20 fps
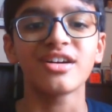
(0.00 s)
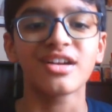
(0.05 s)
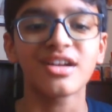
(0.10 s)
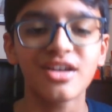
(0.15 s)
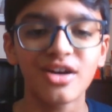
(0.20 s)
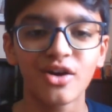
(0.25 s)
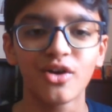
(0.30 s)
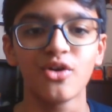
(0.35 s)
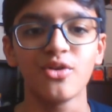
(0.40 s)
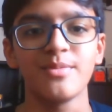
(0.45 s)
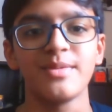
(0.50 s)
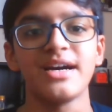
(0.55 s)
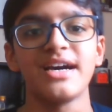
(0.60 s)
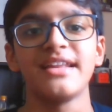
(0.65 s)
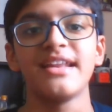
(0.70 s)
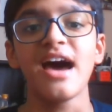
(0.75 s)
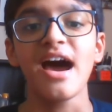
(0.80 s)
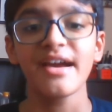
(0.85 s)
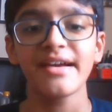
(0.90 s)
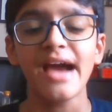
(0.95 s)
a goal,
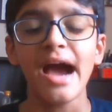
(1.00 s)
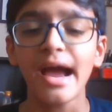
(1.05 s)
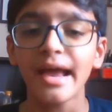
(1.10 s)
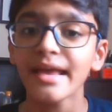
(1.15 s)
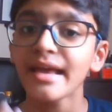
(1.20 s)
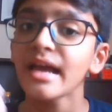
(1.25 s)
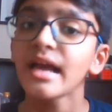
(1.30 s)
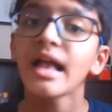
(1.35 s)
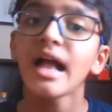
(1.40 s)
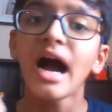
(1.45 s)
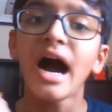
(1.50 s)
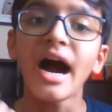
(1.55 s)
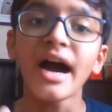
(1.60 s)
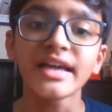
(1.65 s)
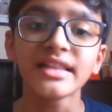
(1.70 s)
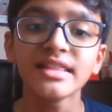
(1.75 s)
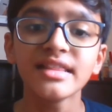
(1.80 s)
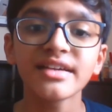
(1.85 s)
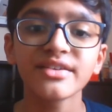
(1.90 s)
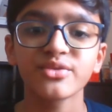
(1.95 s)
man.
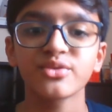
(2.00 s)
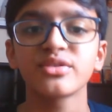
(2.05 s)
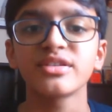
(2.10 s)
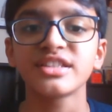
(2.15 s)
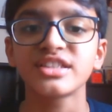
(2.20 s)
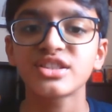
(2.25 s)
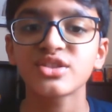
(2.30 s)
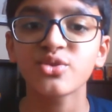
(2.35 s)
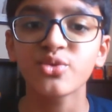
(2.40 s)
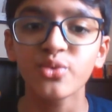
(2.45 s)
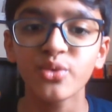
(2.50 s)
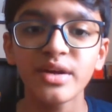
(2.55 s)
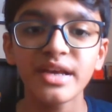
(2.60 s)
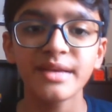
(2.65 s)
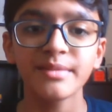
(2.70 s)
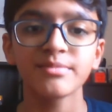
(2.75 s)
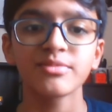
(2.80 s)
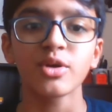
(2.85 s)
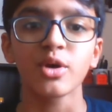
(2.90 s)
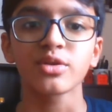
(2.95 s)
I literally
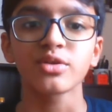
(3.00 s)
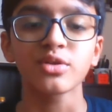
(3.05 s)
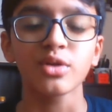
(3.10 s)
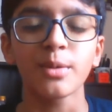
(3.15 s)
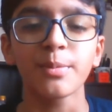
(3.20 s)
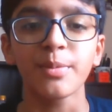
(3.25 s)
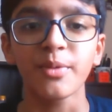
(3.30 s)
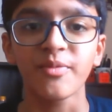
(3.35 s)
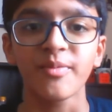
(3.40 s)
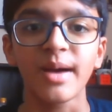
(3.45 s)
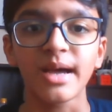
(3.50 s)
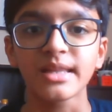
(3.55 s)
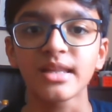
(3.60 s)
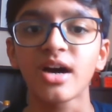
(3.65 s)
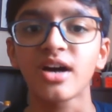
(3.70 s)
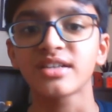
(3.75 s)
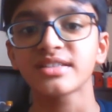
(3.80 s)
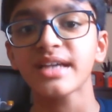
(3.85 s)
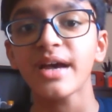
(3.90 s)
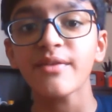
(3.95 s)
screamed on top of my
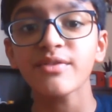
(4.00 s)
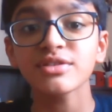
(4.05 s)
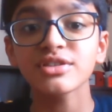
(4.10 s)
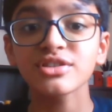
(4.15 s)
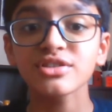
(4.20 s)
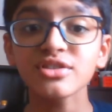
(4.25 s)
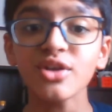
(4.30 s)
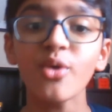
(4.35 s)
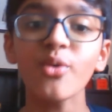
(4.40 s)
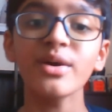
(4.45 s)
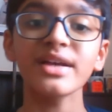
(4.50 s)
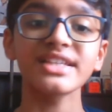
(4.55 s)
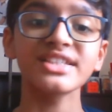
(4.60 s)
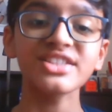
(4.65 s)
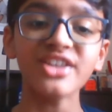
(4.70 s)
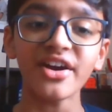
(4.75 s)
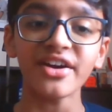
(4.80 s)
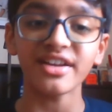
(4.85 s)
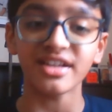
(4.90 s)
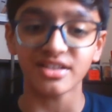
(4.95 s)
lungs. I was so
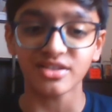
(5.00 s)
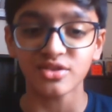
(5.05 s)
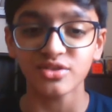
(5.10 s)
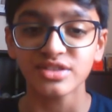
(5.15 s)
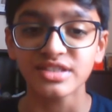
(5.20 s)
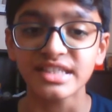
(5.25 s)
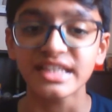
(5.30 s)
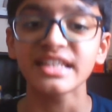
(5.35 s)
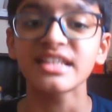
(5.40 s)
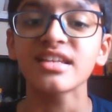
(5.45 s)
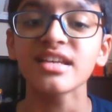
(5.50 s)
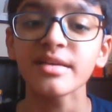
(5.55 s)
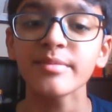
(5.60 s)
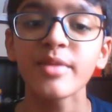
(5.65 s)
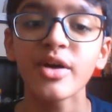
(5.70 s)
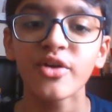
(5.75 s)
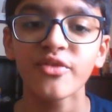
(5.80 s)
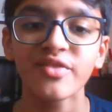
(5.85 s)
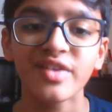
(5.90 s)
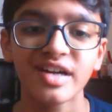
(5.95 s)
excited to see
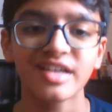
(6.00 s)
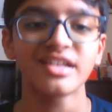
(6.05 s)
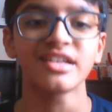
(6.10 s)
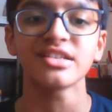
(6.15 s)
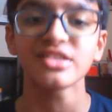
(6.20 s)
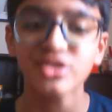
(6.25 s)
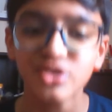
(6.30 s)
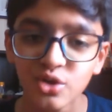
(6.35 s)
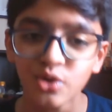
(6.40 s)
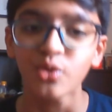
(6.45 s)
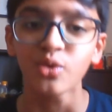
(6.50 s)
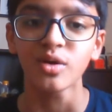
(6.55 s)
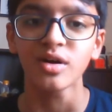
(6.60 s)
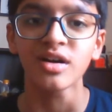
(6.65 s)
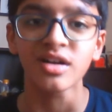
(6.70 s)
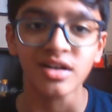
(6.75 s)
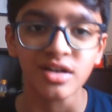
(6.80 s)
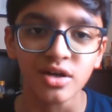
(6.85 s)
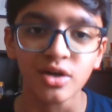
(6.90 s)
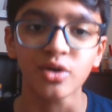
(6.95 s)
Timo Werner score
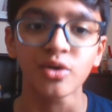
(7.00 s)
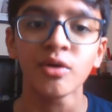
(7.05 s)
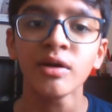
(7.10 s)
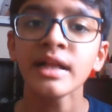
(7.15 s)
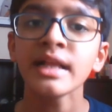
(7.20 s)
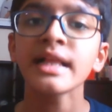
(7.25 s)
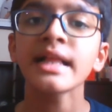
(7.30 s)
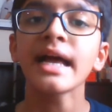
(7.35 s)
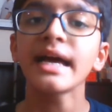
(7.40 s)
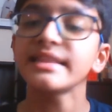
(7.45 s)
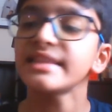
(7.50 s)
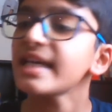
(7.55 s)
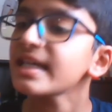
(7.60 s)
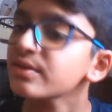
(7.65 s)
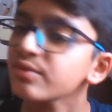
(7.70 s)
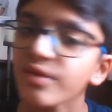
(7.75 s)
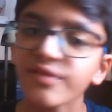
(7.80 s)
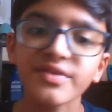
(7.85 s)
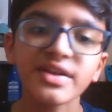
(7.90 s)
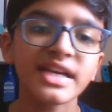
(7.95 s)
a goal. And
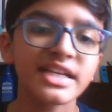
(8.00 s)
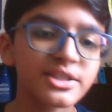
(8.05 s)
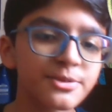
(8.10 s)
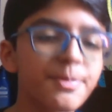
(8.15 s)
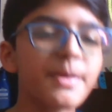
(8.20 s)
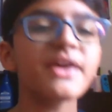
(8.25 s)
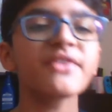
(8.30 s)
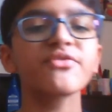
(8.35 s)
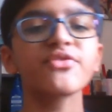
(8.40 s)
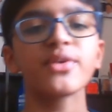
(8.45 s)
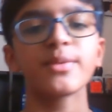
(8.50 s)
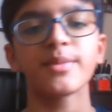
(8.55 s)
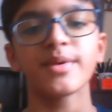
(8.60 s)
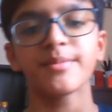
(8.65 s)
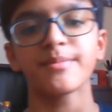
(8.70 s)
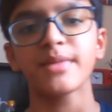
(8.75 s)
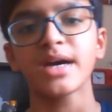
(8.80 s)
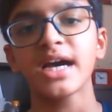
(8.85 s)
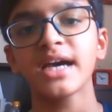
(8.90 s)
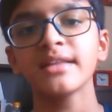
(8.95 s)
that's what we expect from
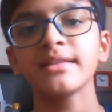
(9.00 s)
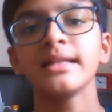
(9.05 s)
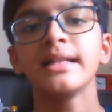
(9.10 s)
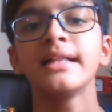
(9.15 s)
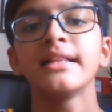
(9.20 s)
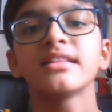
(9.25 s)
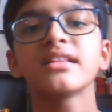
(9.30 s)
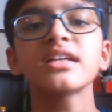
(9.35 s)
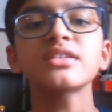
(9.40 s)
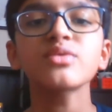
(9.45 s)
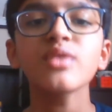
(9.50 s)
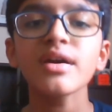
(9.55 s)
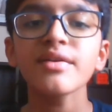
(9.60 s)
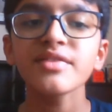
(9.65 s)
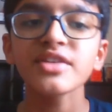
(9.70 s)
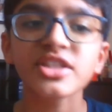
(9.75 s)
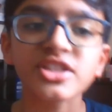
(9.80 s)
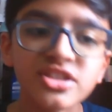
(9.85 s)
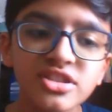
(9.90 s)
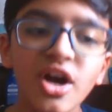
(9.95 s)
him, man. That's why
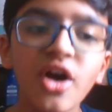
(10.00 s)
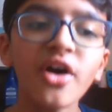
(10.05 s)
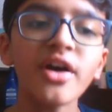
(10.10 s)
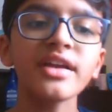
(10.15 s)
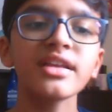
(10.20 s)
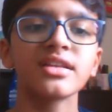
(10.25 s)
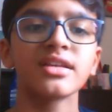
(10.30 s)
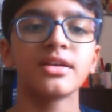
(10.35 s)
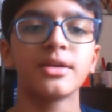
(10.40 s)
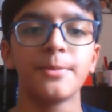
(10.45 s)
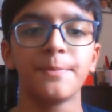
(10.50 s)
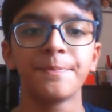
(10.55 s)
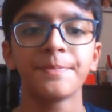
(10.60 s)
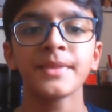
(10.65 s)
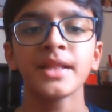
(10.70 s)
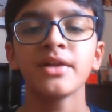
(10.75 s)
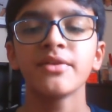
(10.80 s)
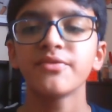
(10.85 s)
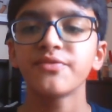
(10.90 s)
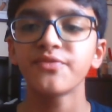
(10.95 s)
we signed him
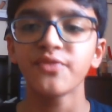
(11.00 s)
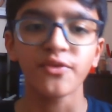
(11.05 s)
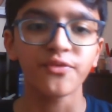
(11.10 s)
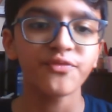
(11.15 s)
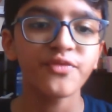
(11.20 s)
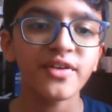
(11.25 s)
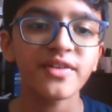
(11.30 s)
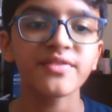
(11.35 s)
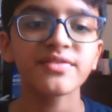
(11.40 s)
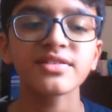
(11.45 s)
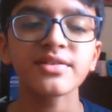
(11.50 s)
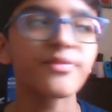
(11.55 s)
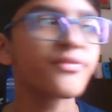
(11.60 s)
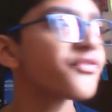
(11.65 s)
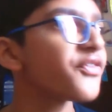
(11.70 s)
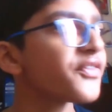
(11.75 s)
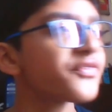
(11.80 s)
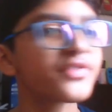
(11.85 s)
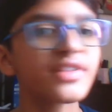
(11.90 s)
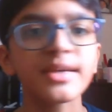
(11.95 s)
for some
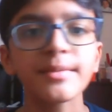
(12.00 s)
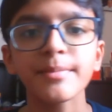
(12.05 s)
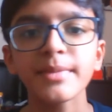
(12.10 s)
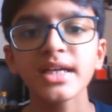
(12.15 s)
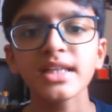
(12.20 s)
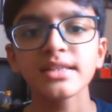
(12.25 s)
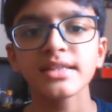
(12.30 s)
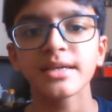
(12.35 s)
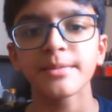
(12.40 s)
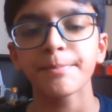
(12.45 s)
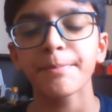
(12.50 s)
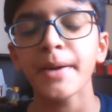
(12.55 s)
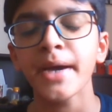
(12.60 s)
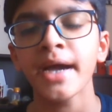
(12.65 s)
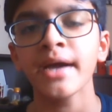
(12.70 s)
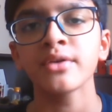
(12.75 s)
£50 million